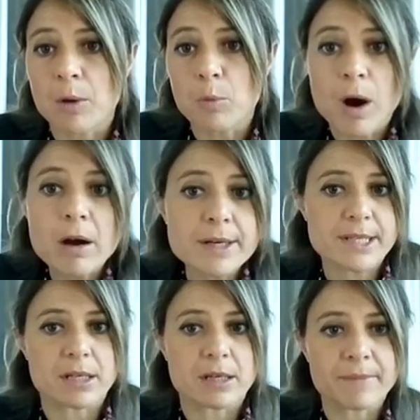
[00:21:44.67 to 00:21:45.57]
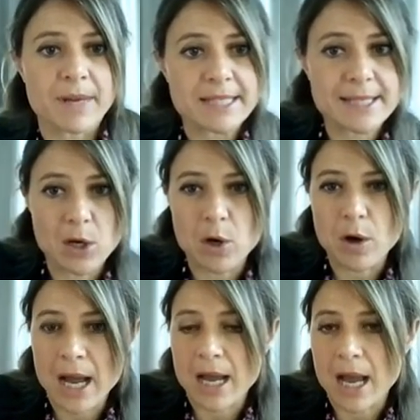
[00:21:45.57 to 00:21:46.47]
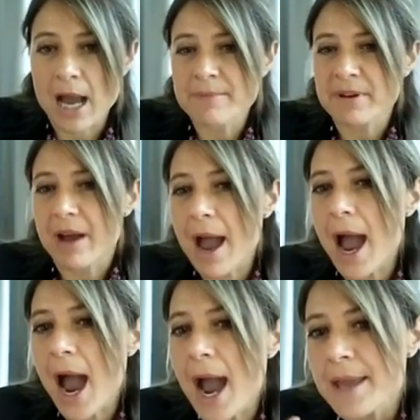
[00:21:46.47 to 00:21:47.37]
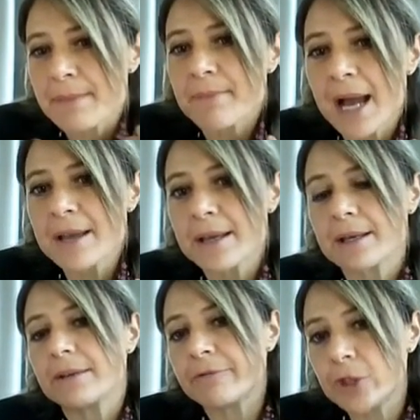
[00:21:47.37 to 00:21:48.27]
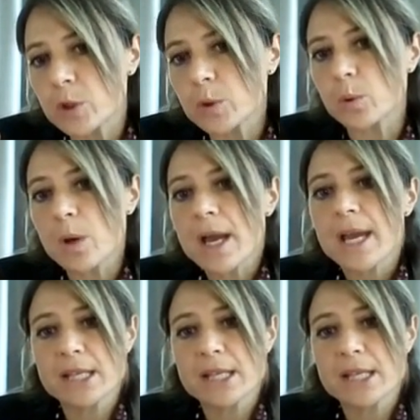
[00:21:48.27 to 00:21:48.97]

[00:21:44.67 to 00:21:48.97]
worrisome. And so in my view,